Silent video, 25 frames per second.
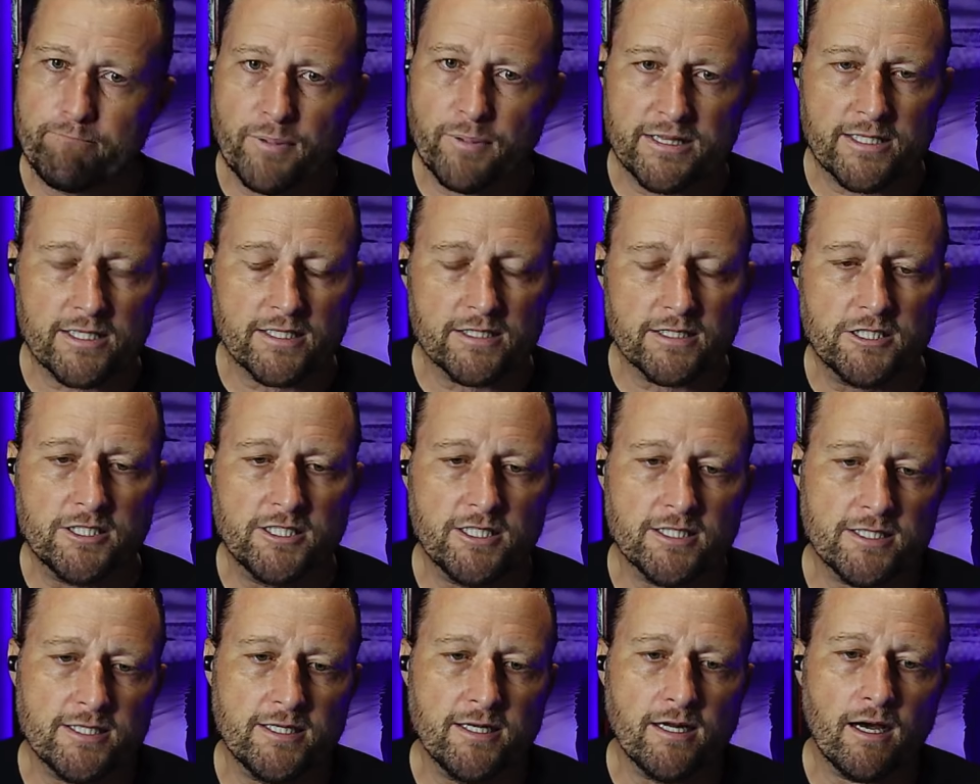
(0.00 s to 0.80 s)
there's
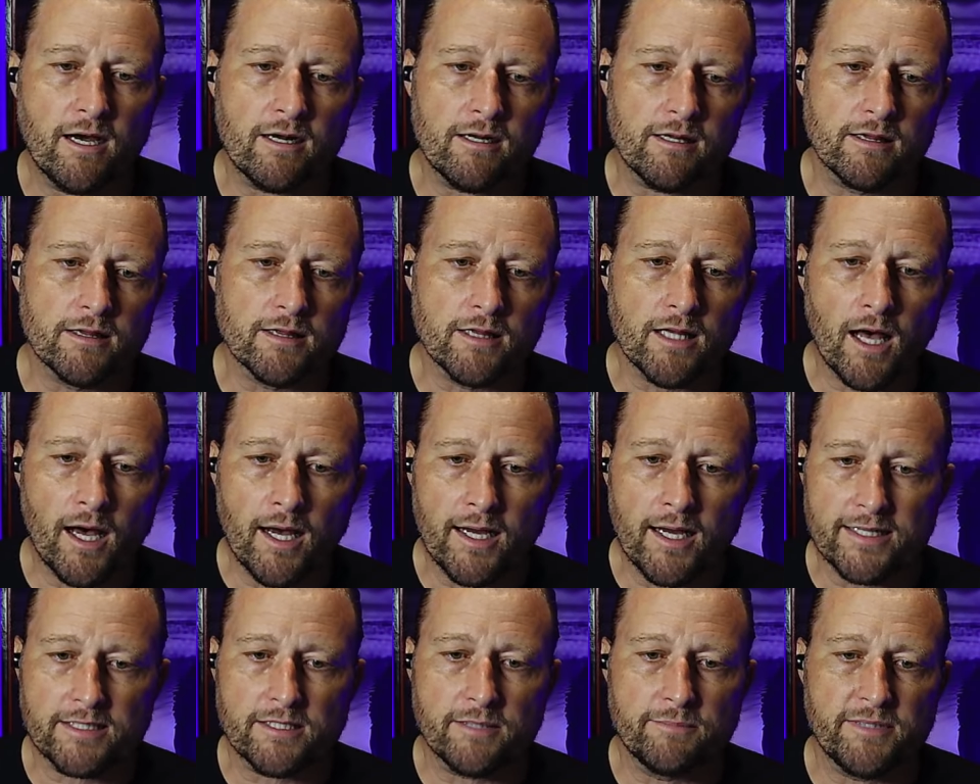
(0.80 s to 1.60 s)
just not a
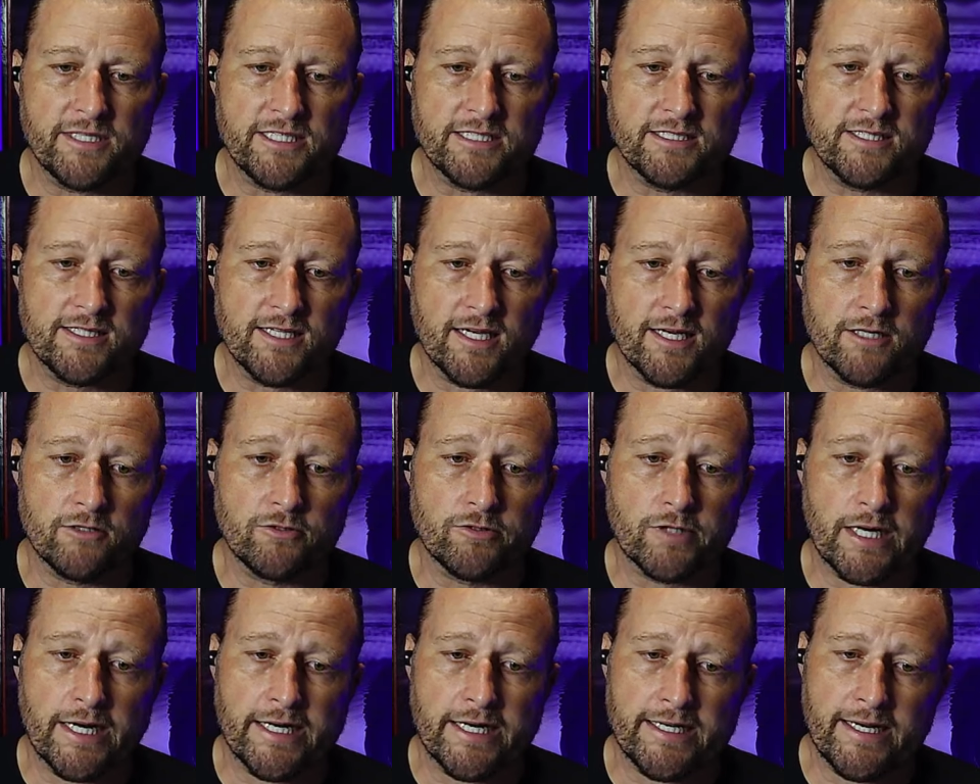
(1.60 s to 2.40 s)
lot to be said
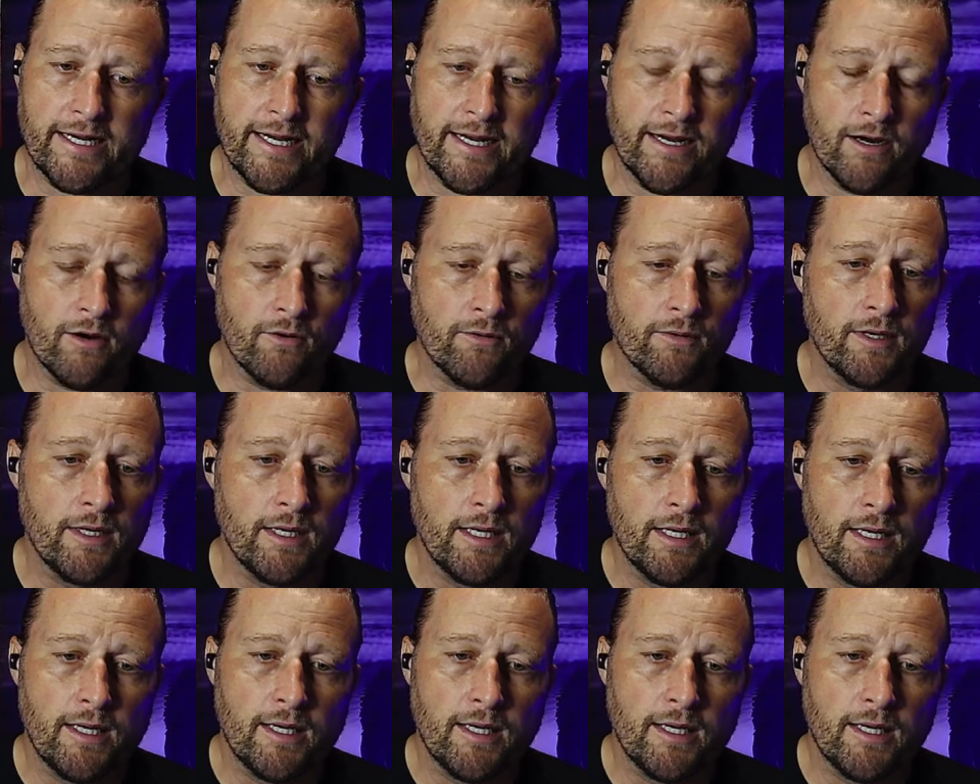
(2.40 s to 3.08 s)
right now.